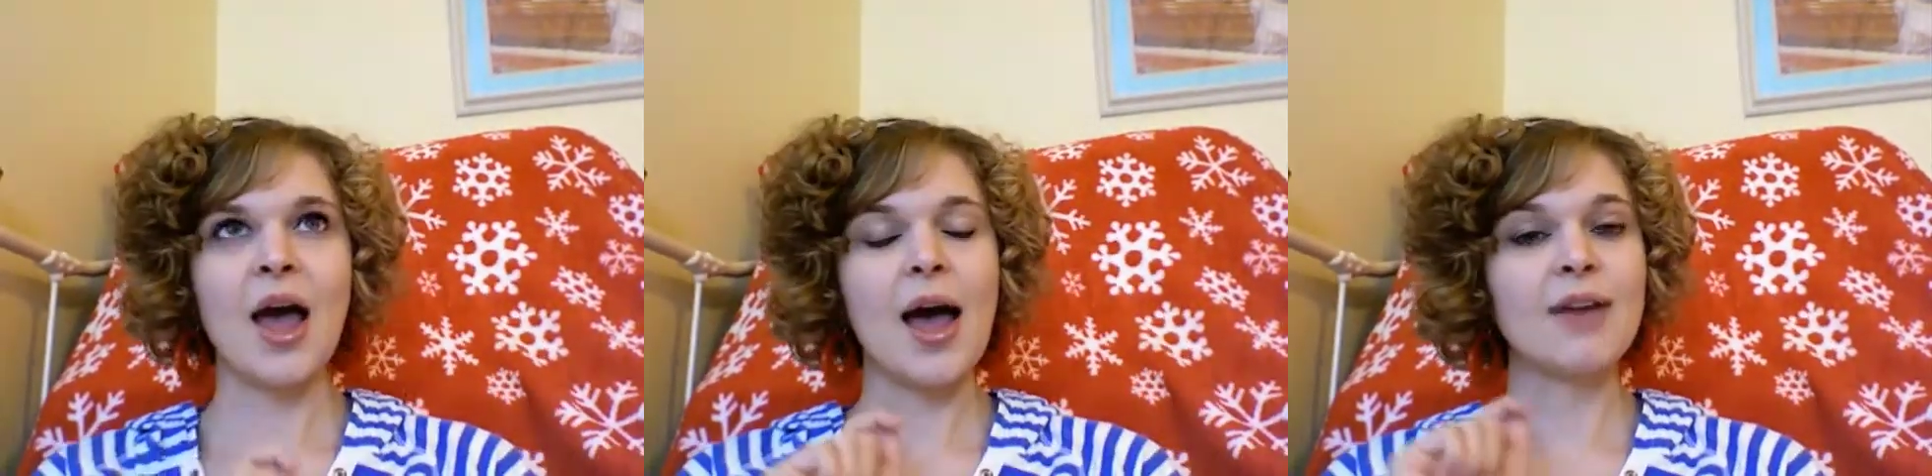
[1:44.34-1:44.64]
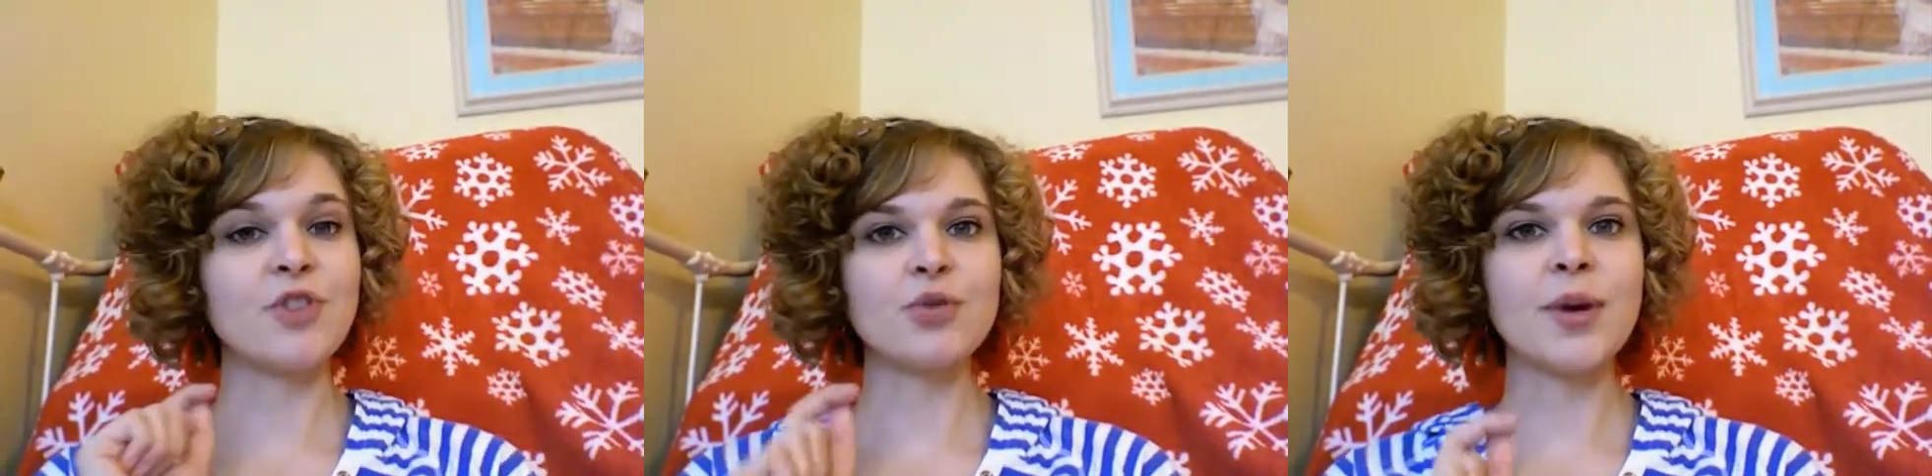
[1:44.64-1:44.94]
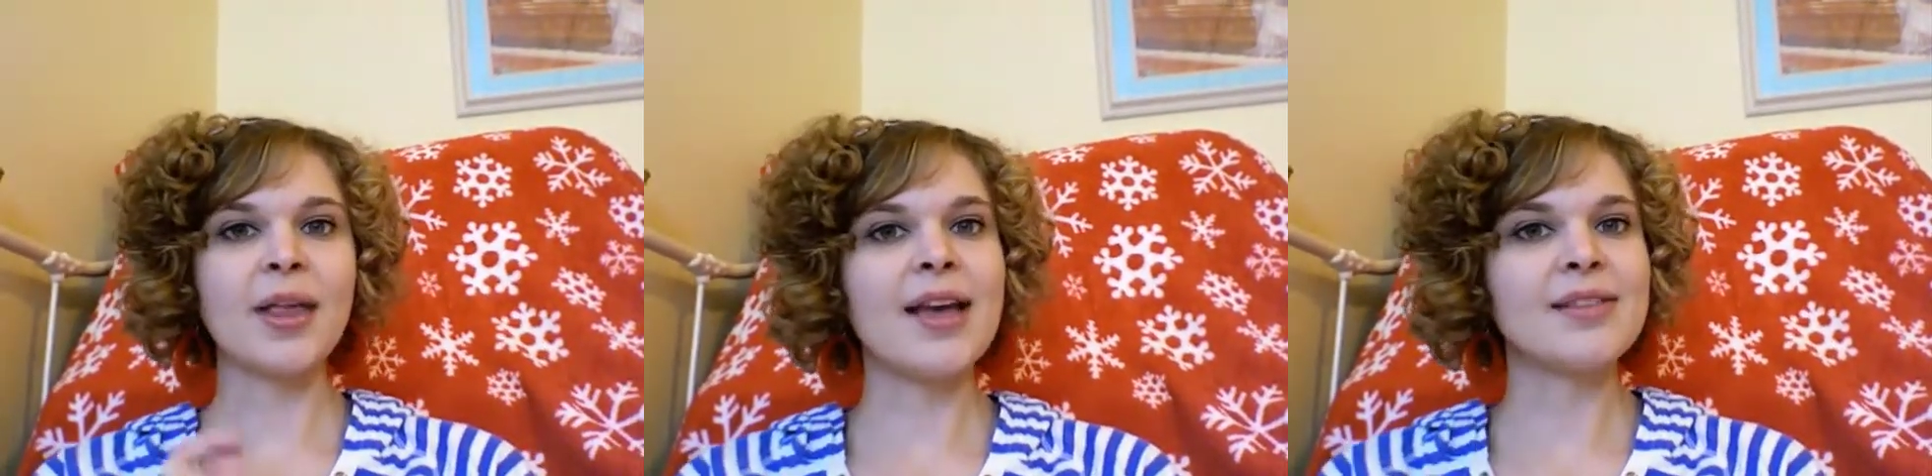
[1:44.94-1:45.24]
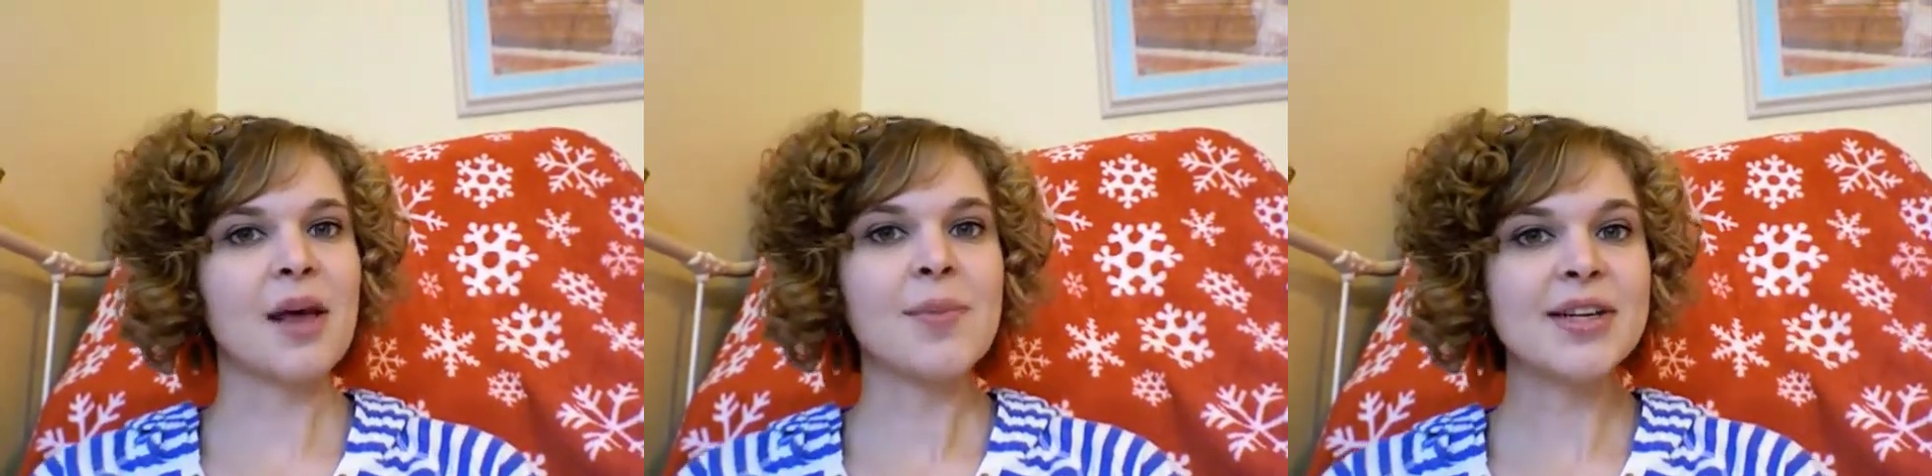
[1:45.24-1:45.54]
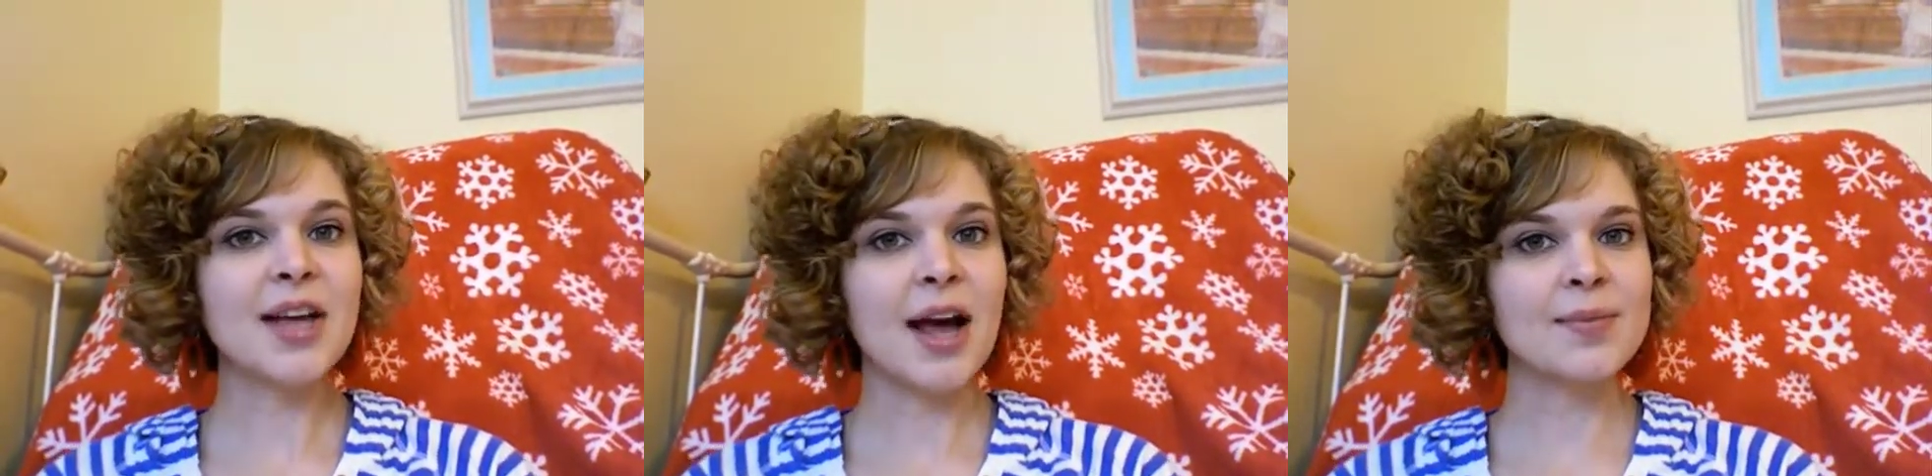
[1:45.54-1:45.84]
I've just realized how many
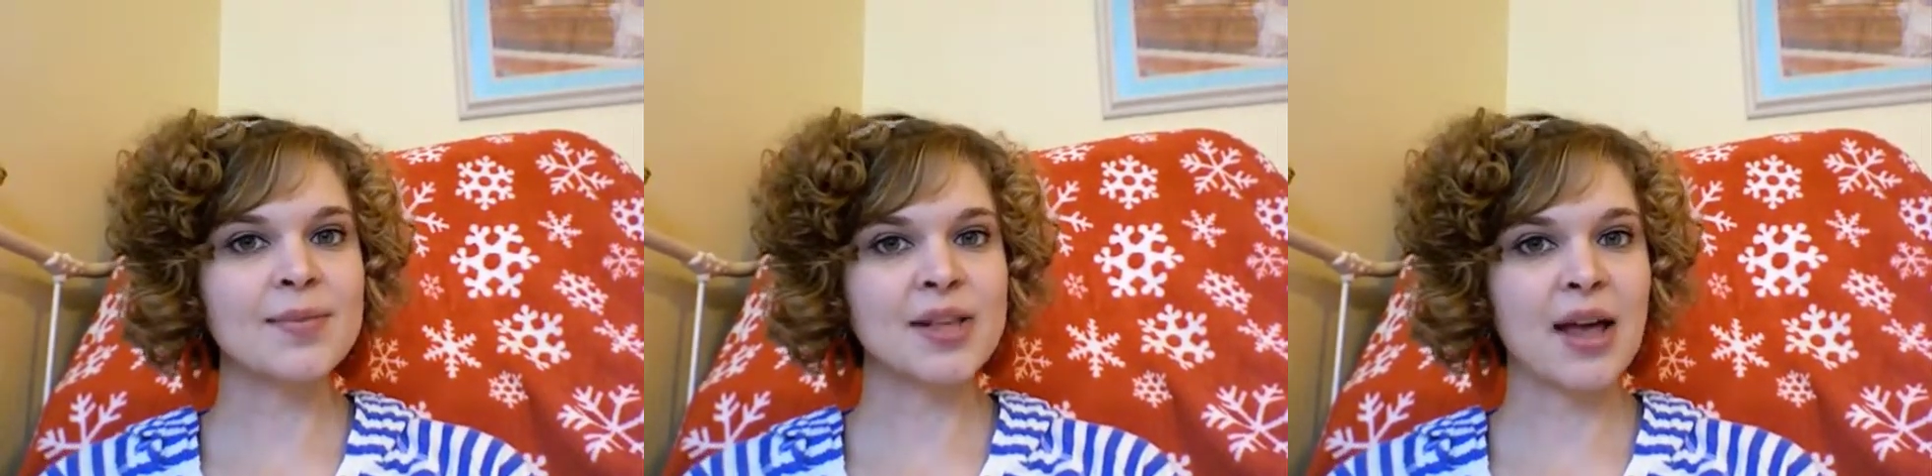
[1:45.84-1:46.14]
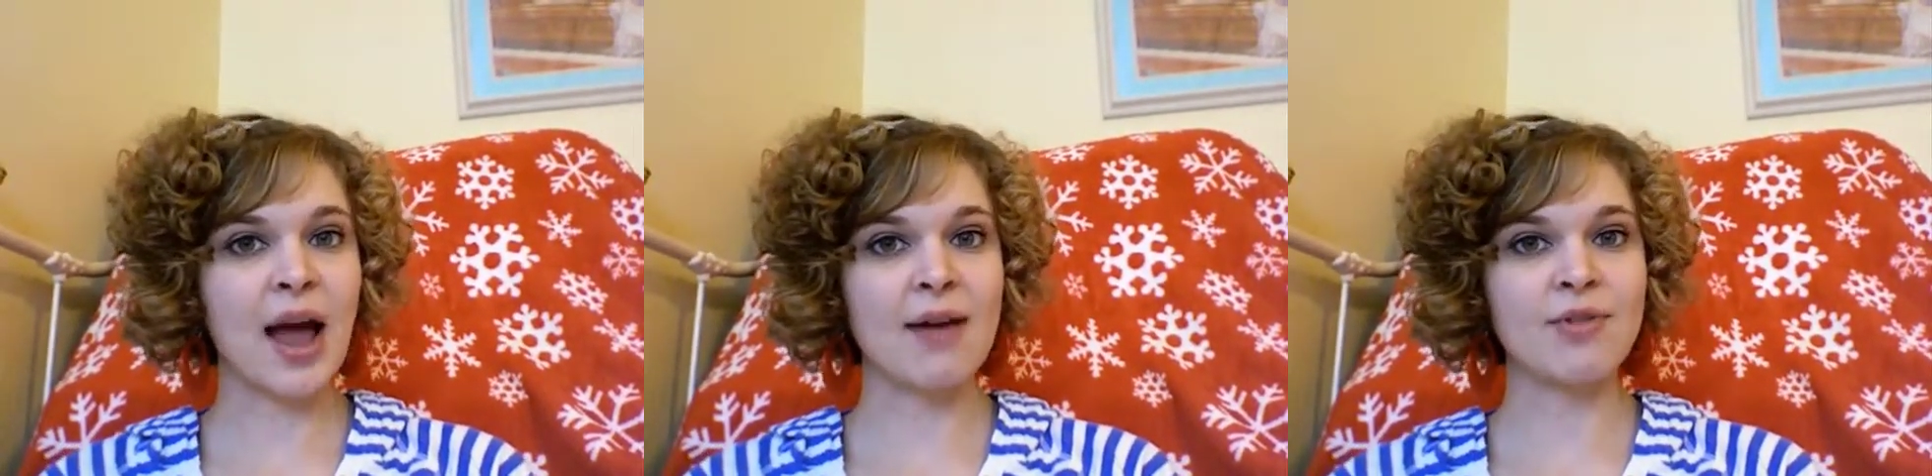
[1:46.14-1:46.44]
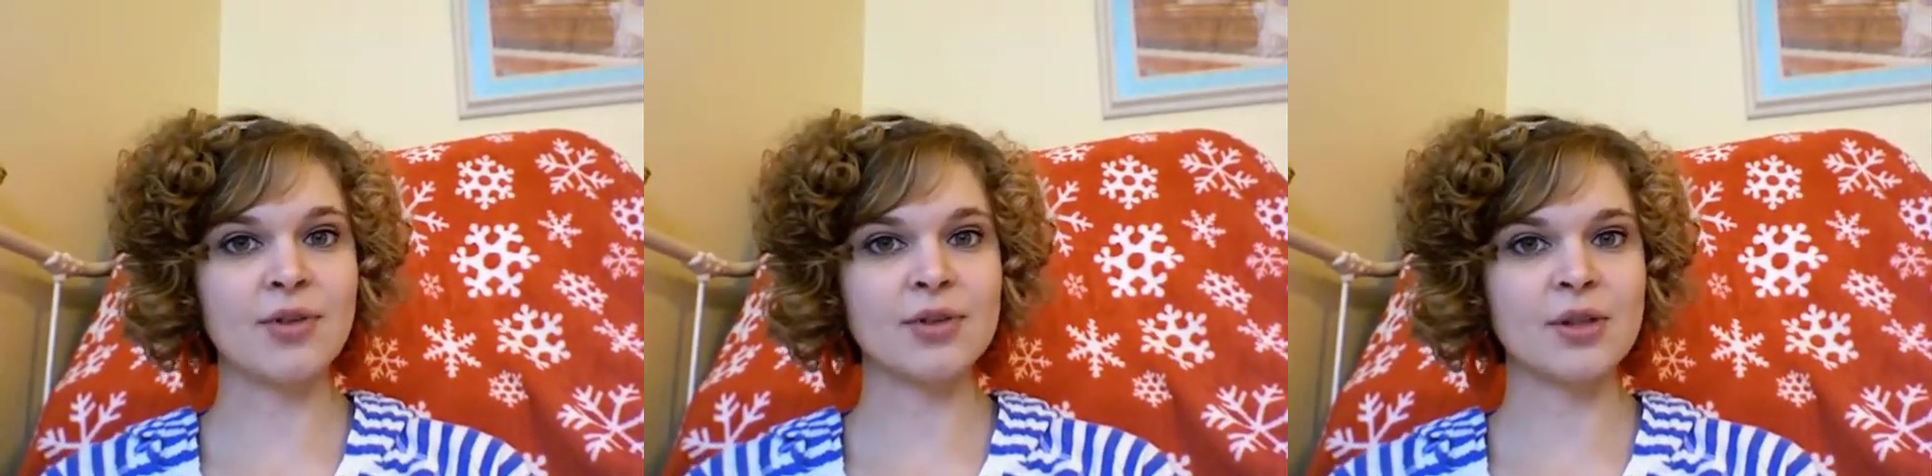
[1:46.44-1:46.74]
times that I've used